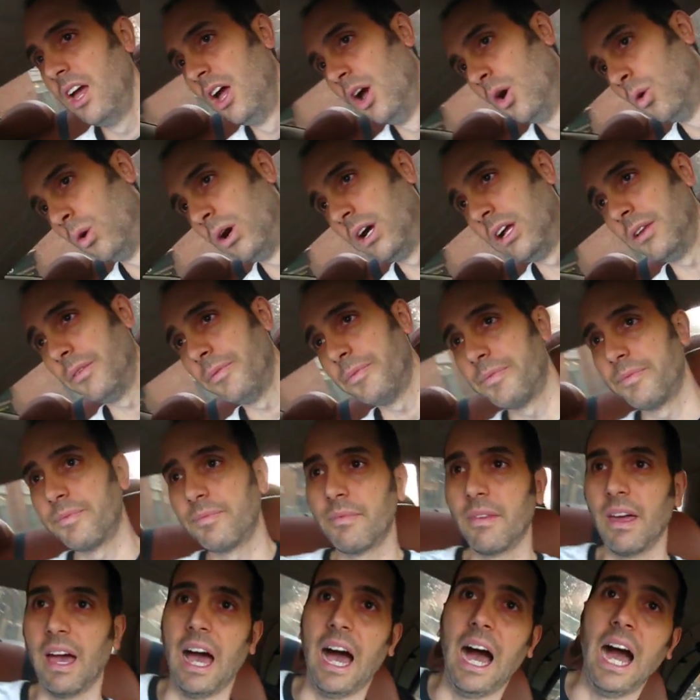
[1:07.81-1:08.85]
Well,
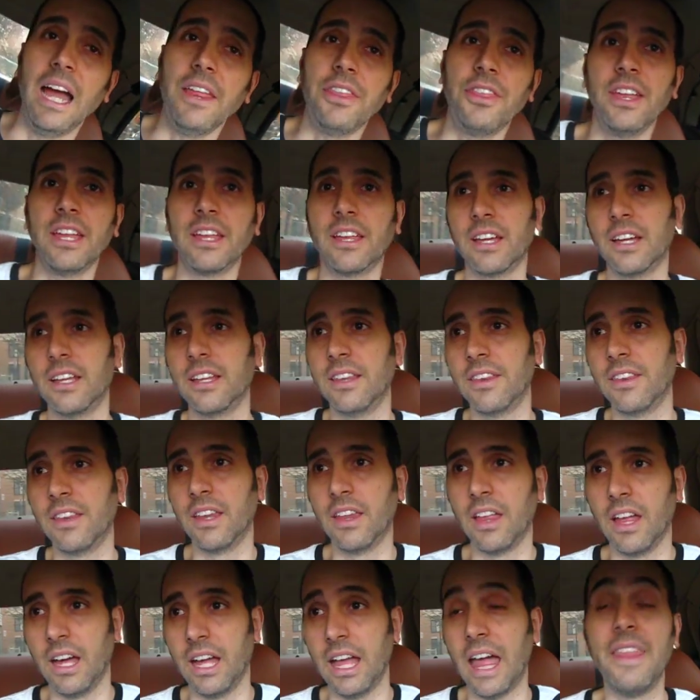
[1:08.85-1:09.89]
I think,
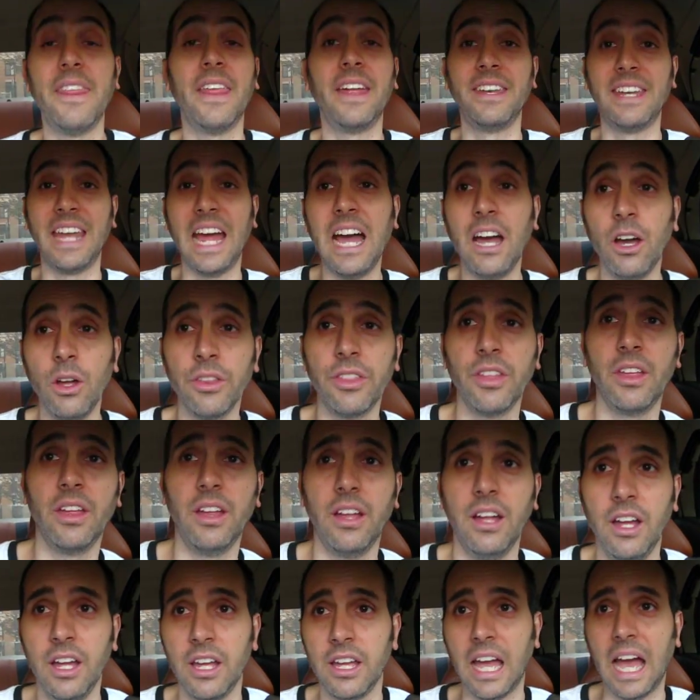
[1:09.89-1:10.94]
and then now,
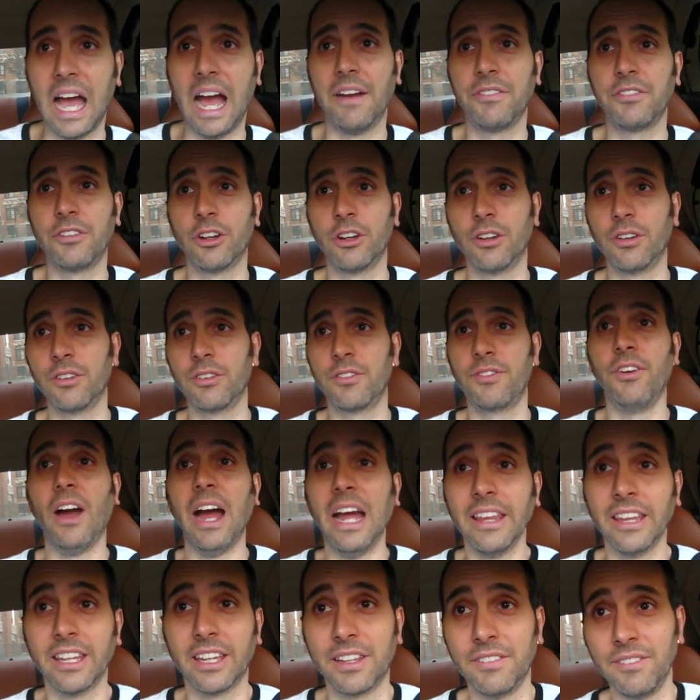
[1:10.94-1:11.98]
after
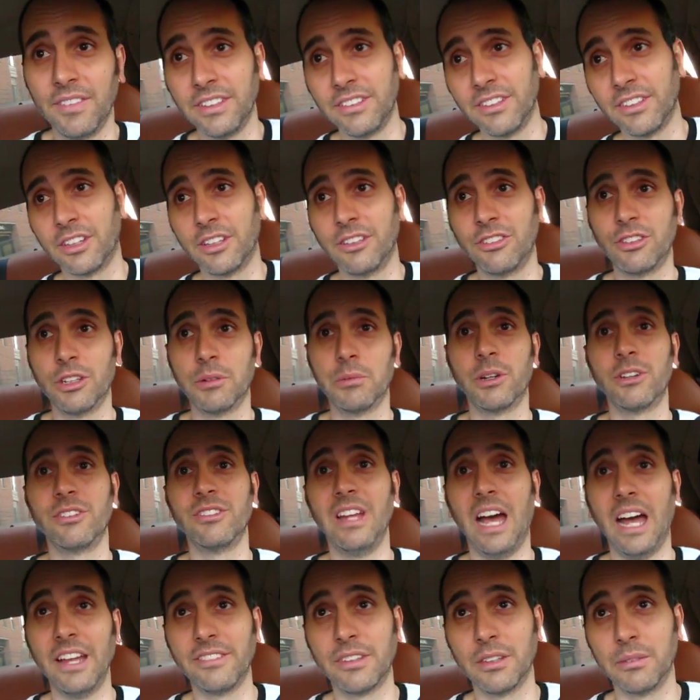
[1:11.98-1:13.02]
finally convincing consumers
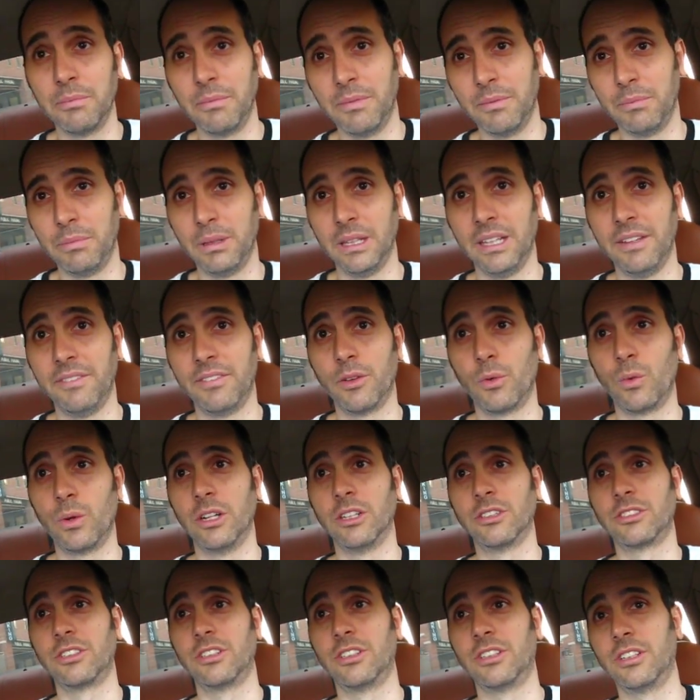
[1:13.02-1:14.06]
not to believe the
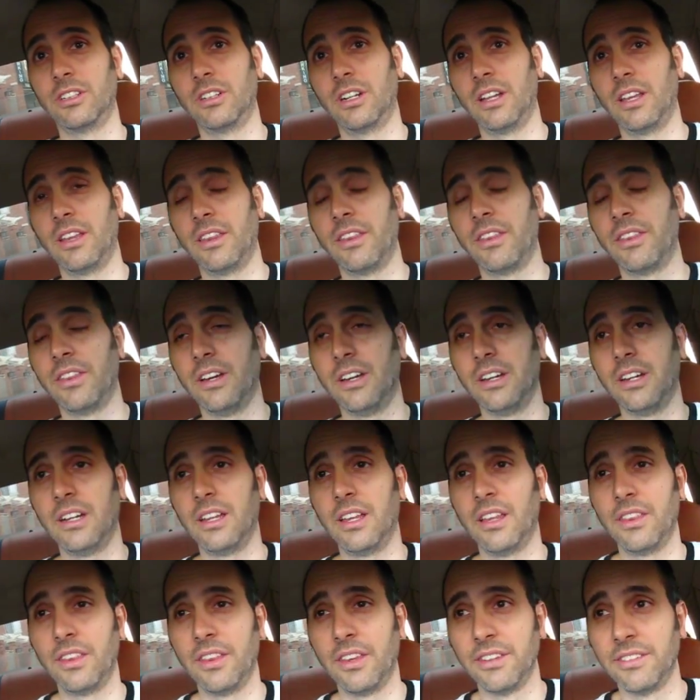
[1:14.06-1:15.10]
realtor,
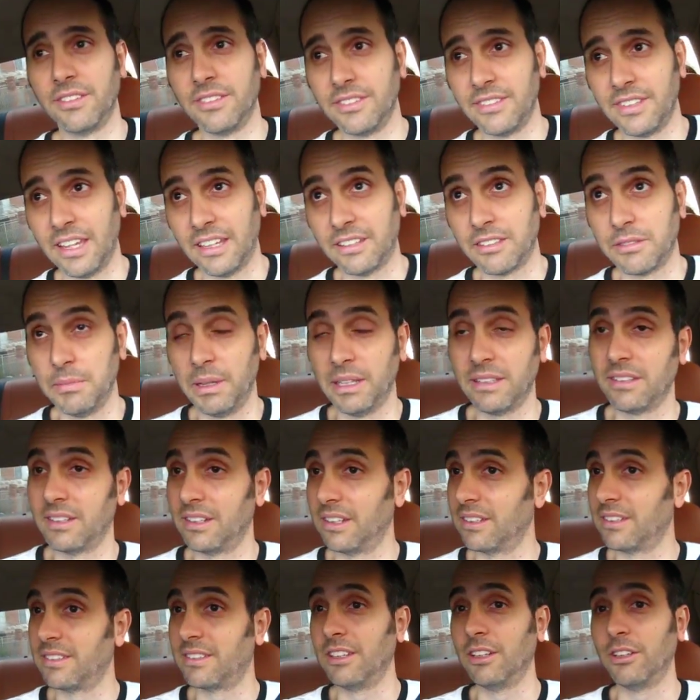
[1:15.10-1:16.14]
the Zestimates, and
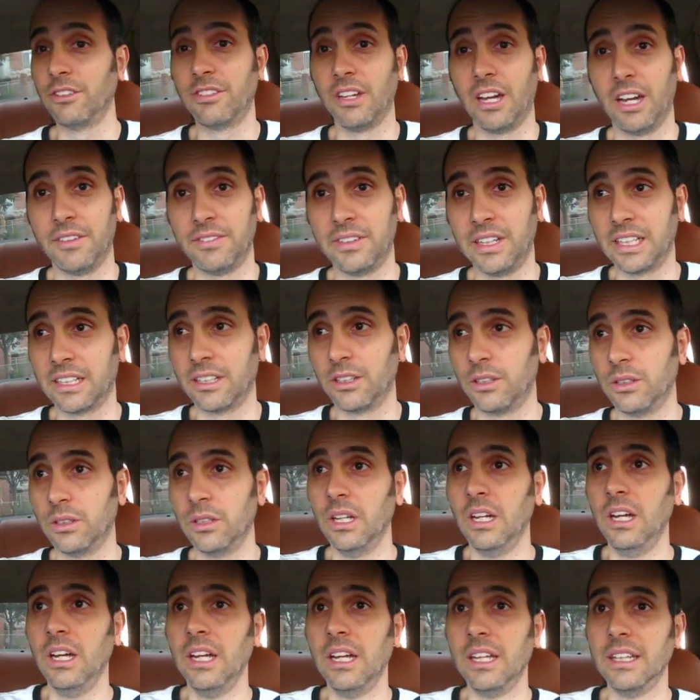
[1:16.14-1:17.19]
it's still tough. I go to
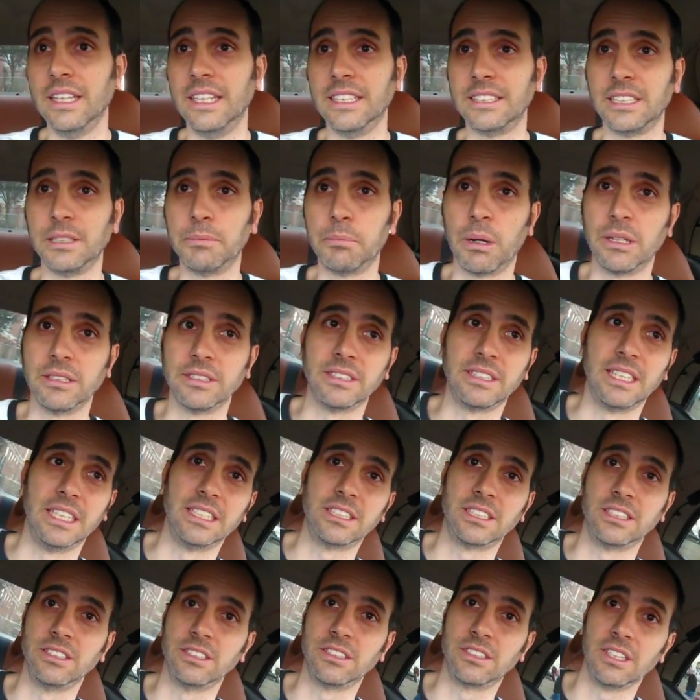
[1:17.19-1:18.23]
listing
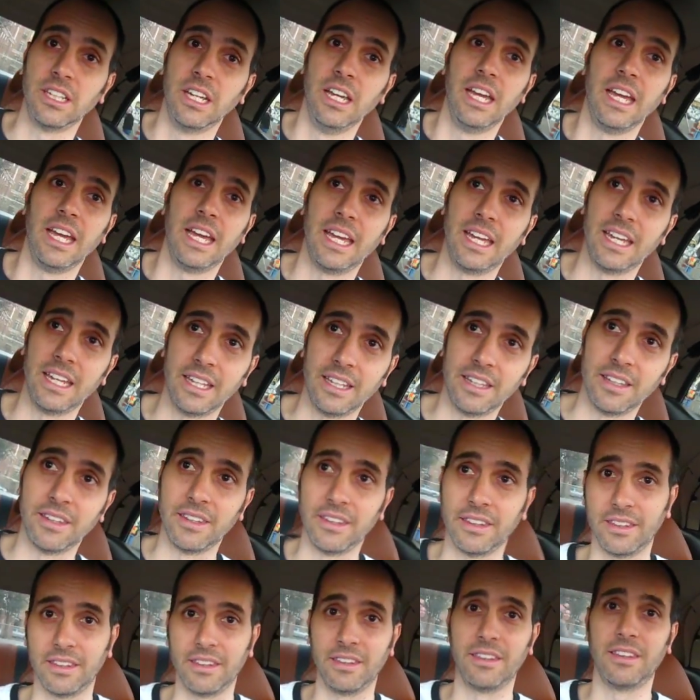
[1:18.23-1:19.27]
presentations
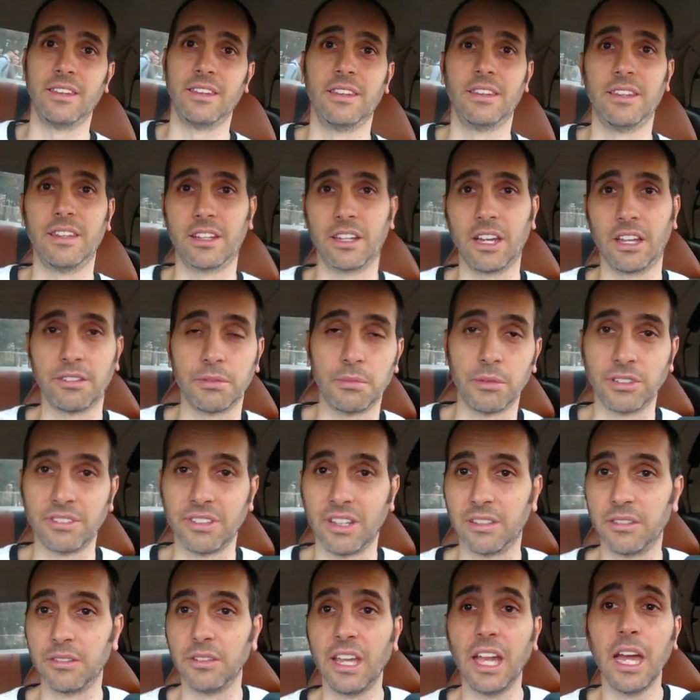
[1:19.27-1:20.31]
and the customer
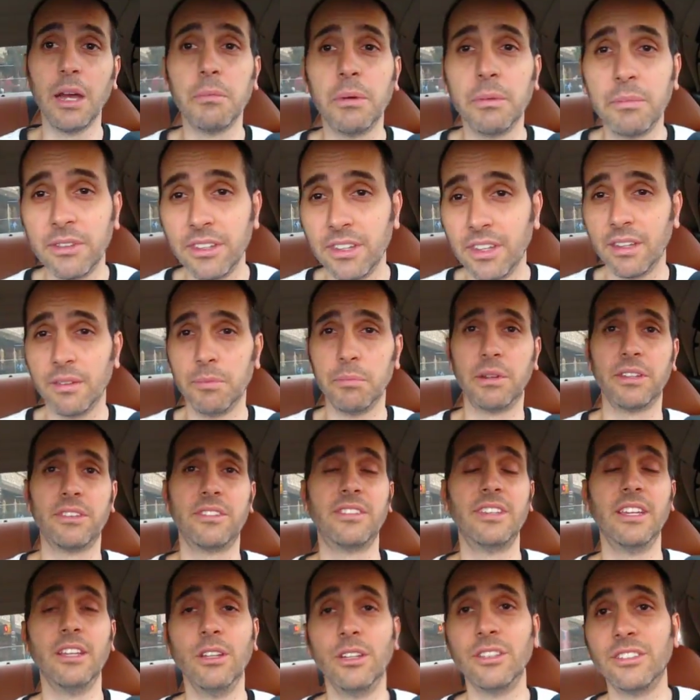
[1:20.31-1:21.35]
says, yeah, but
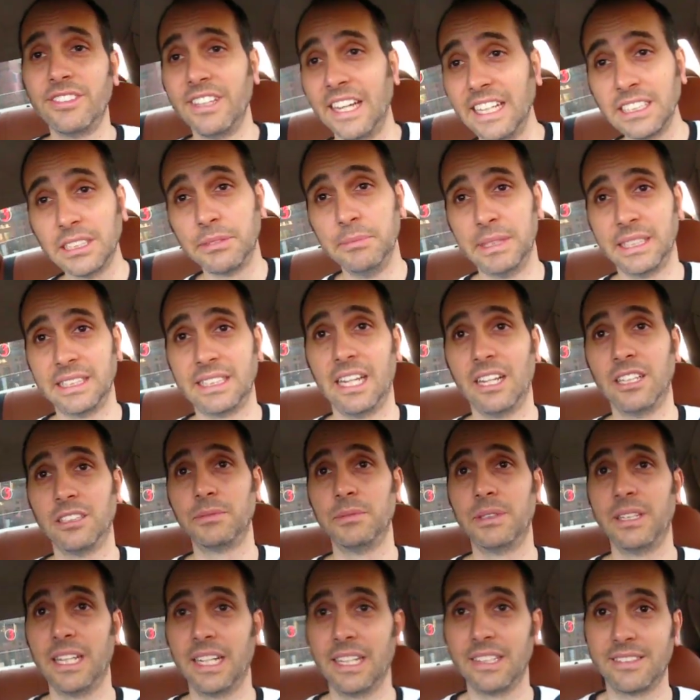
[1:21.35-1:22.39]
Zillow's estimate tells me
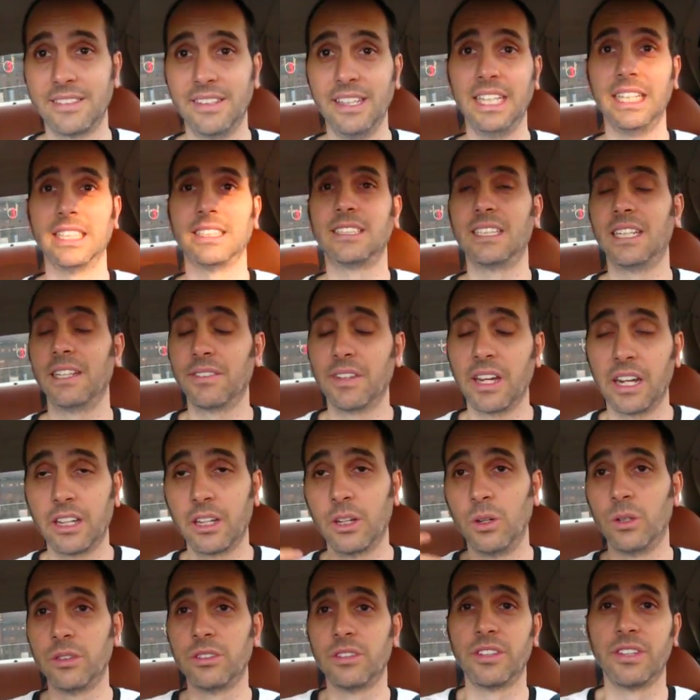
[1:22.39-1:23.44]
that it's this, and I've got to
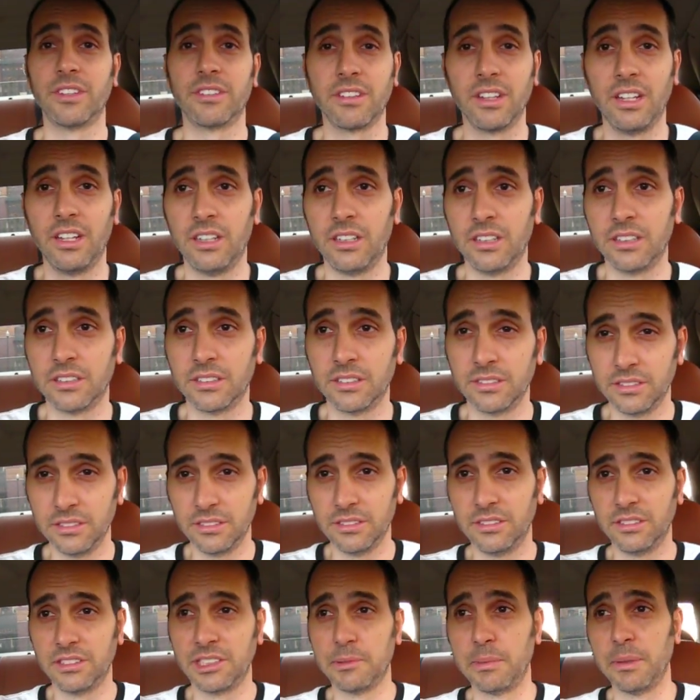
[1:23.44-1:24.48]
go into this
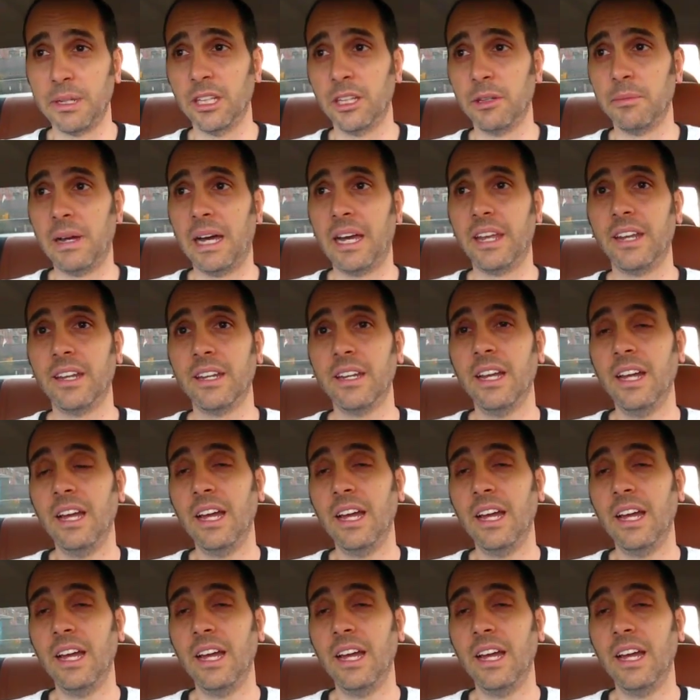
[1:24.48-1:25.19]
long spiel about it.